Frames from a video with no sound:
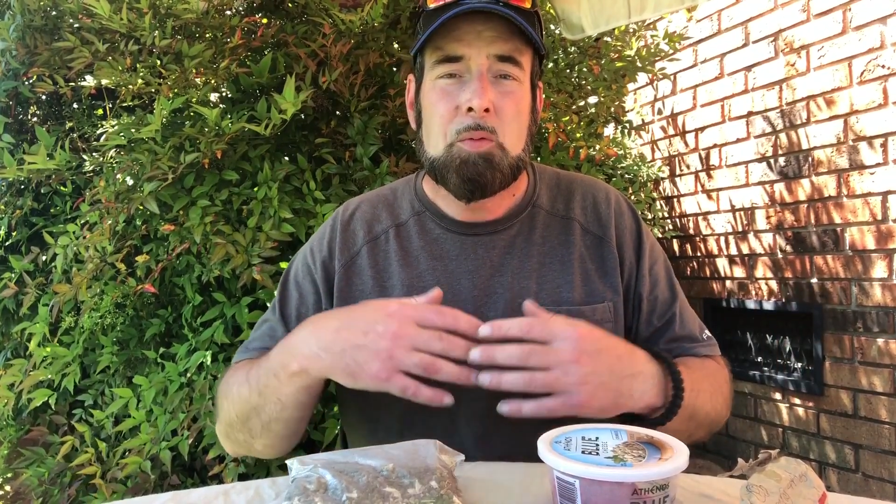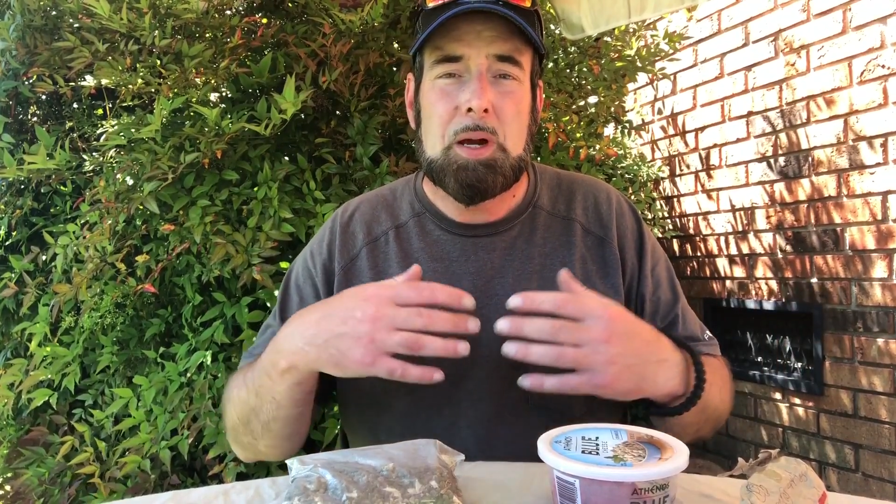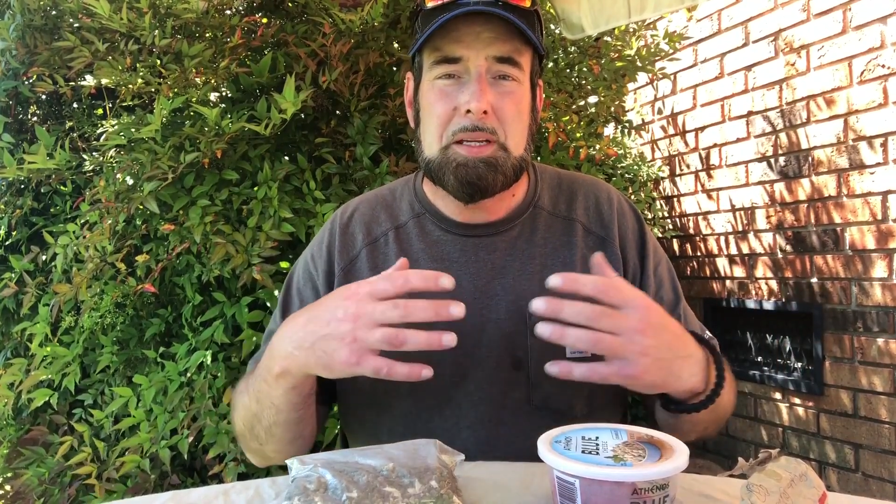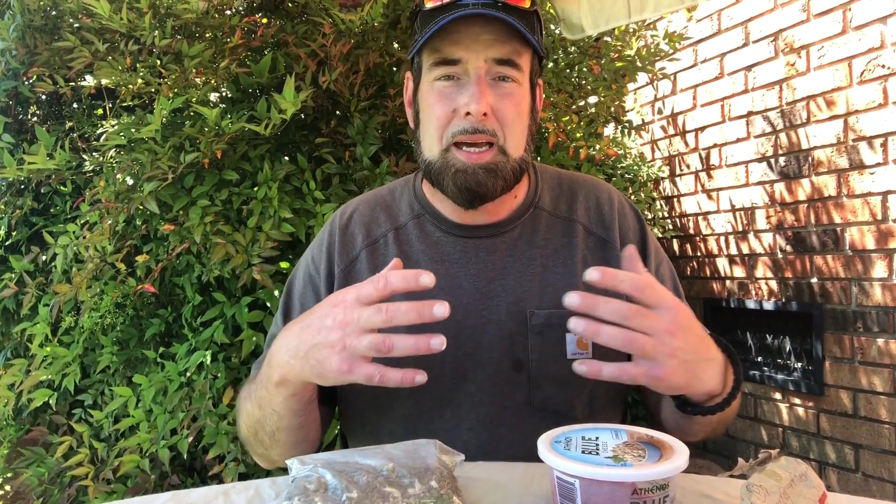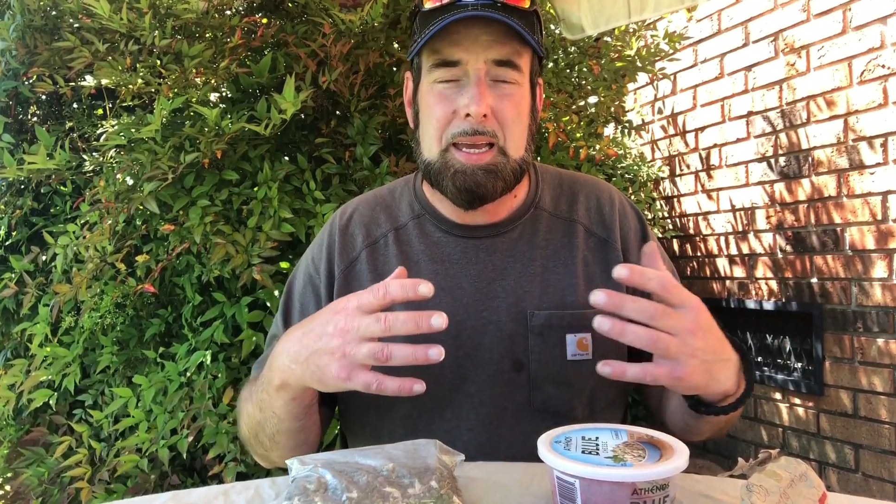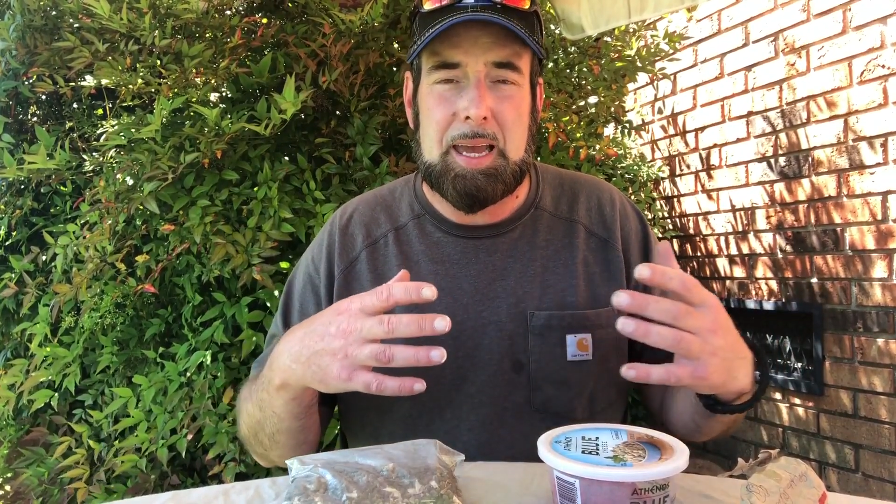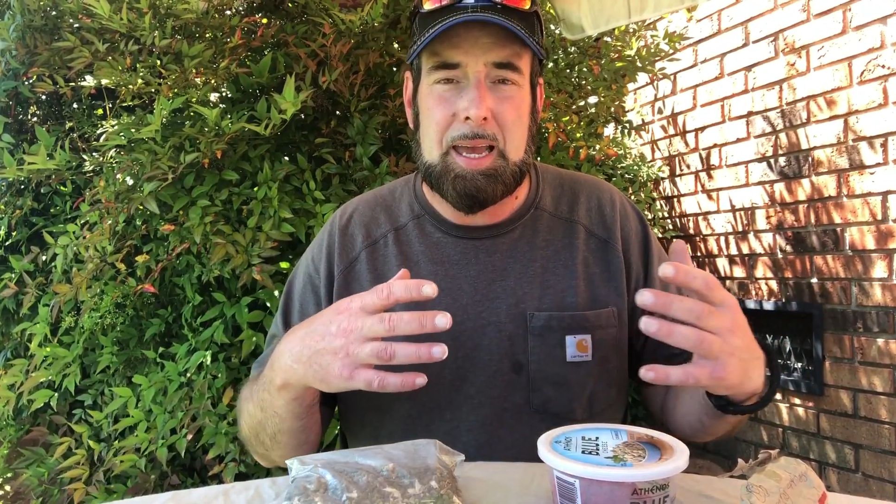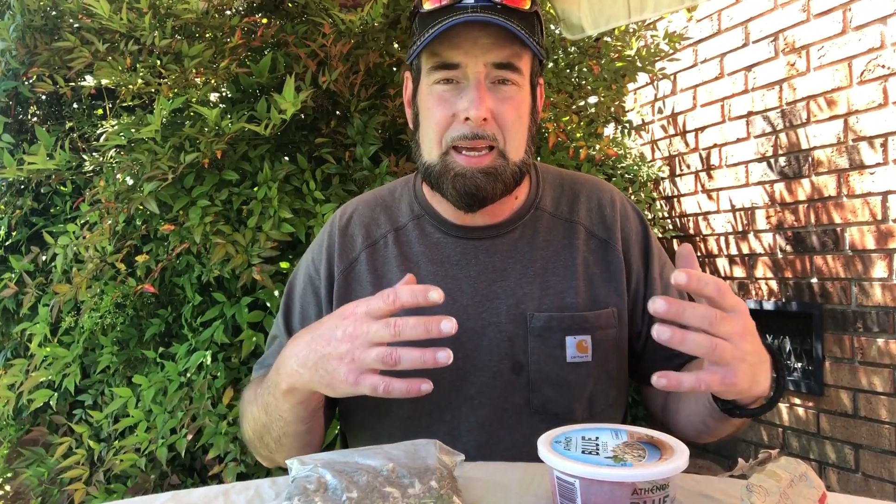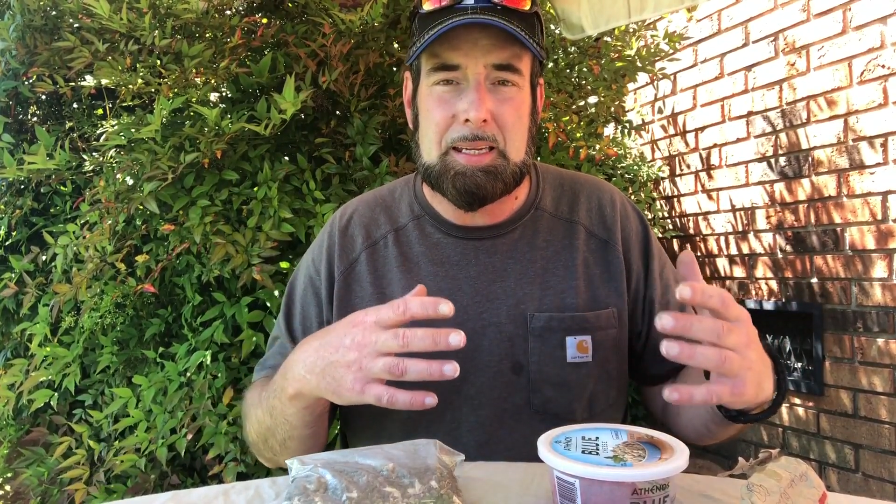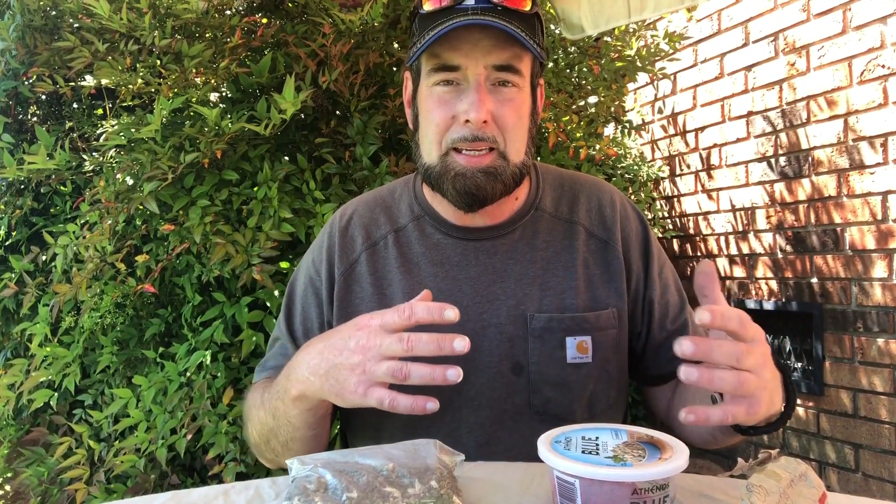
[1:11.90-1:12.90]
we take
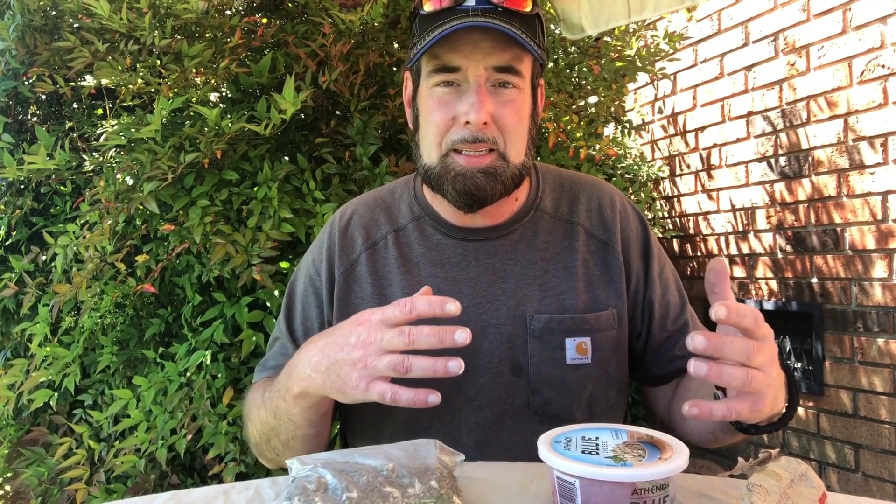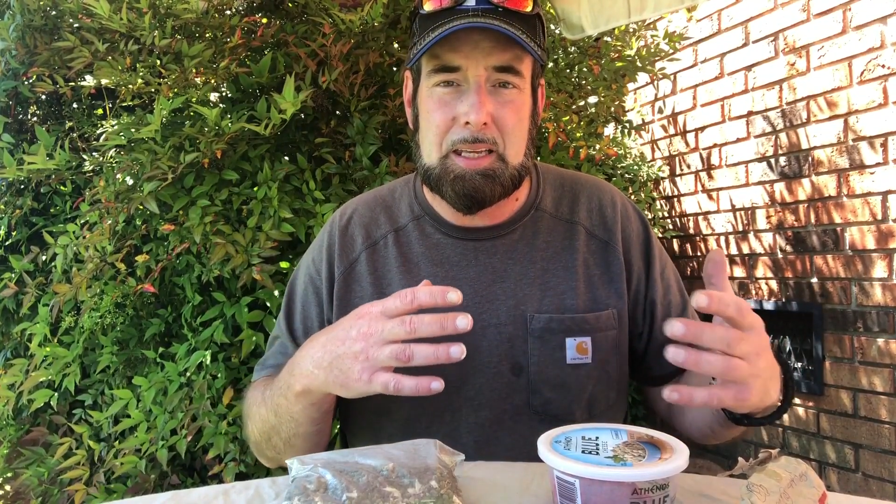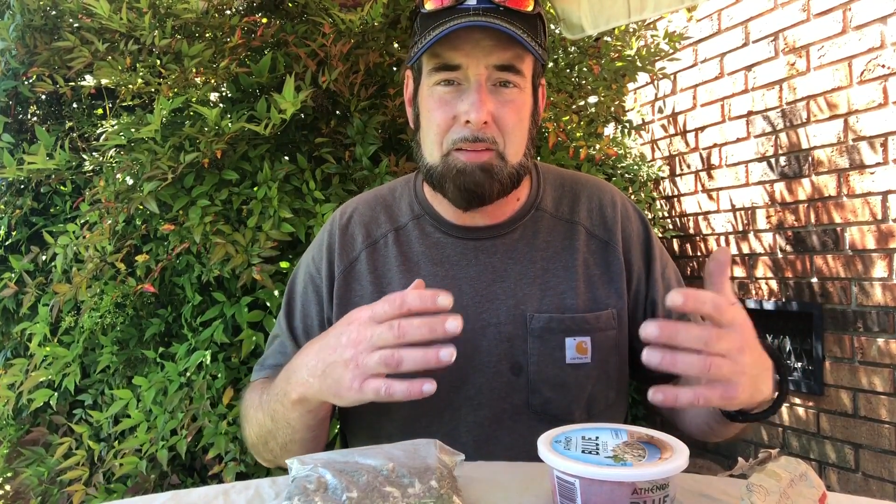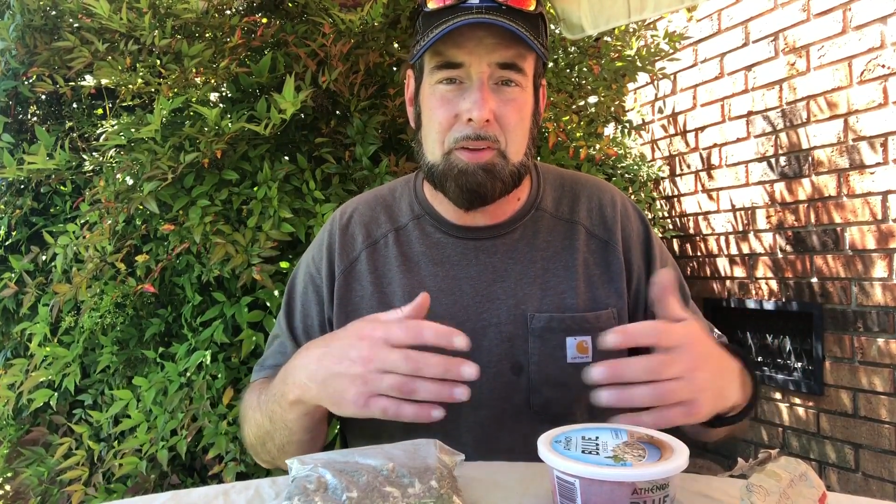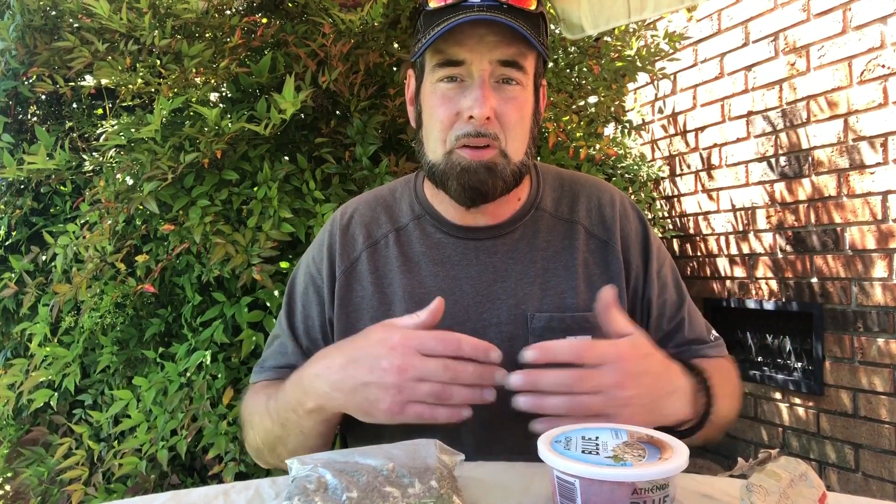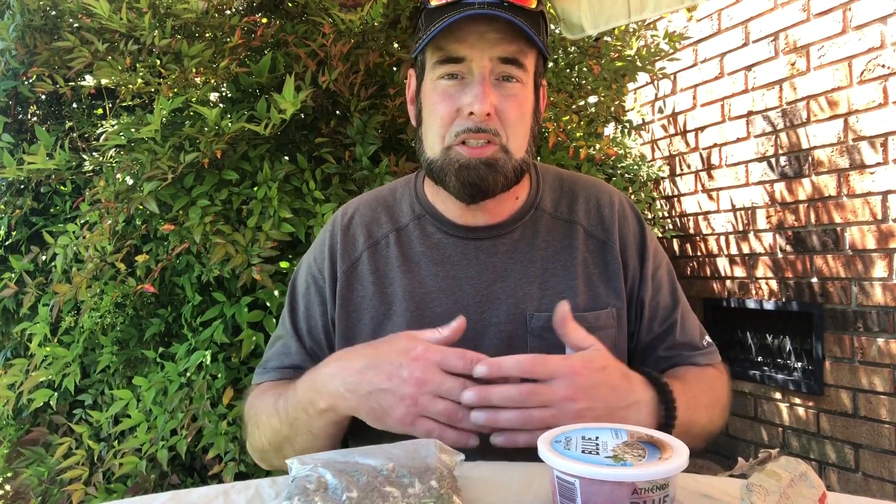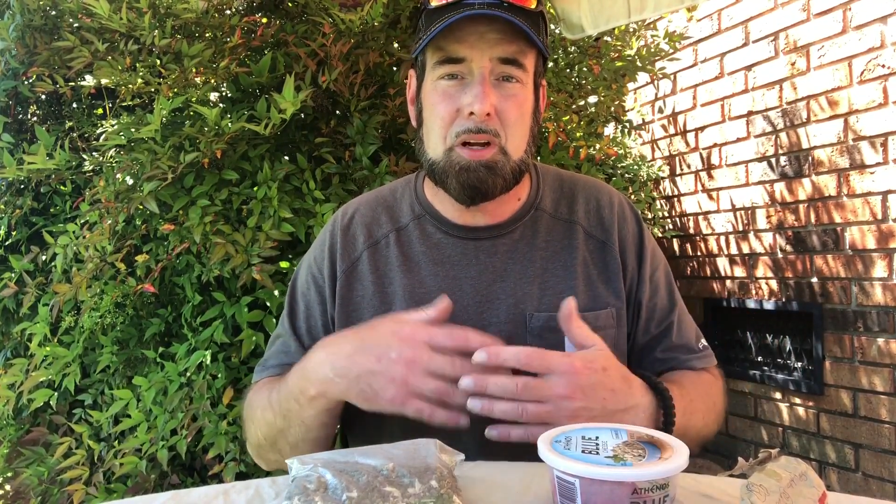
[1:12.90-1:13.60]
and give those,